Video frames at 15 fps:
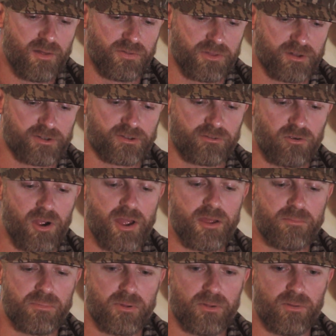The
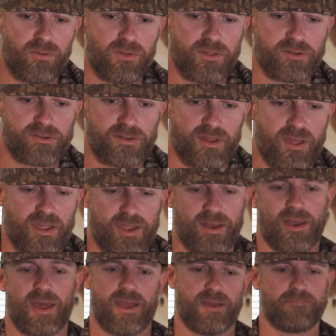scrape is
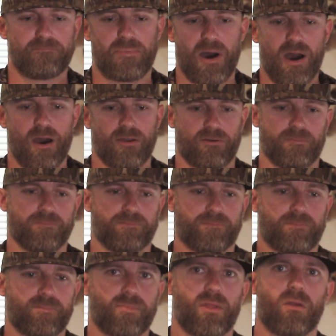in a bottom
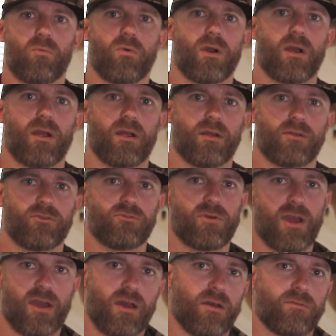where you
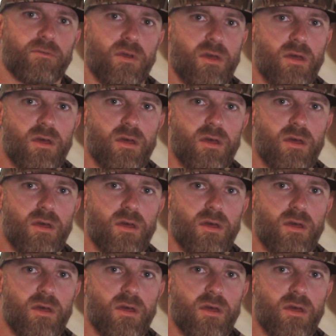have